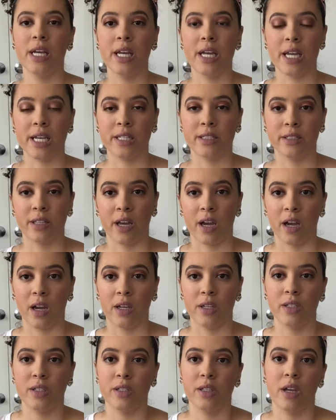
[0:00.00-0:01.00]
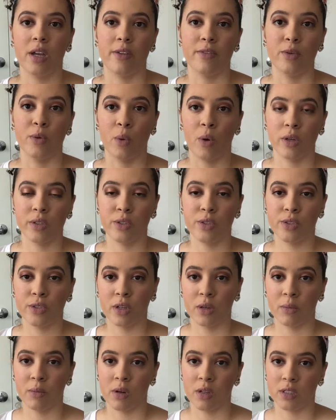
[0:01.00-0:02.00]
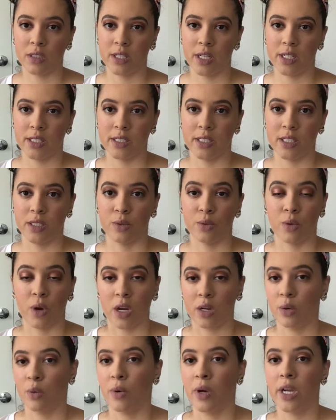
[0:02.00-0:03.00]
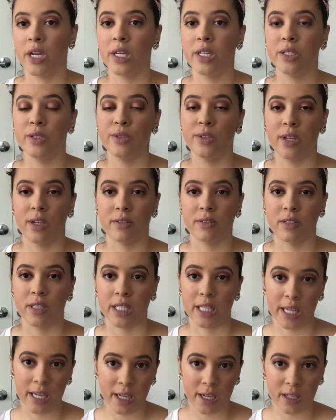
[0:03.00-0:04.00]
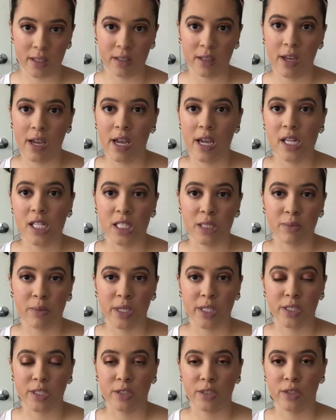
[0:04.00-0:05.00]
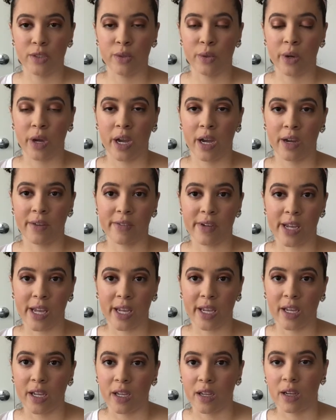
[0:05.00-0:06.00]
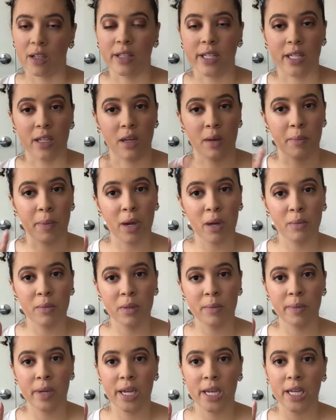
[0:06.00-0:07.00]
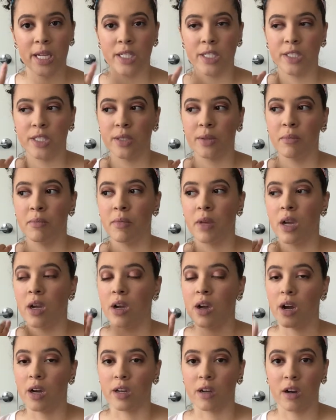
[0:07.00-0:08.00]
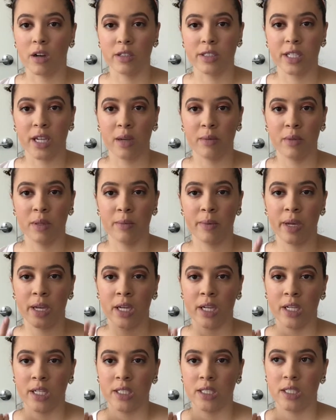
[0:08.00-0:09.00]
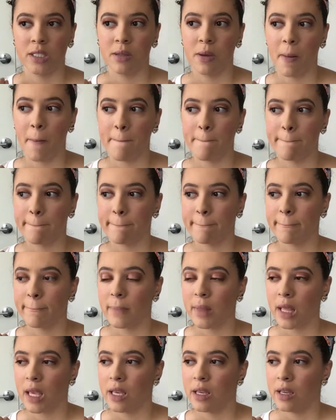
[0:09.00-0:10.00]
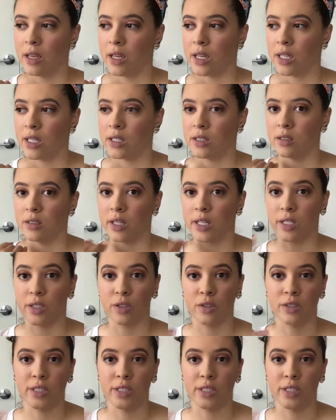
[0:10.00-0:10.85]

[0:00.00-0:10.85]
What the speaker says: is that if you want to start monetizing right away, you definitely can. Just make sure you have an about me page, a contact me page, and like your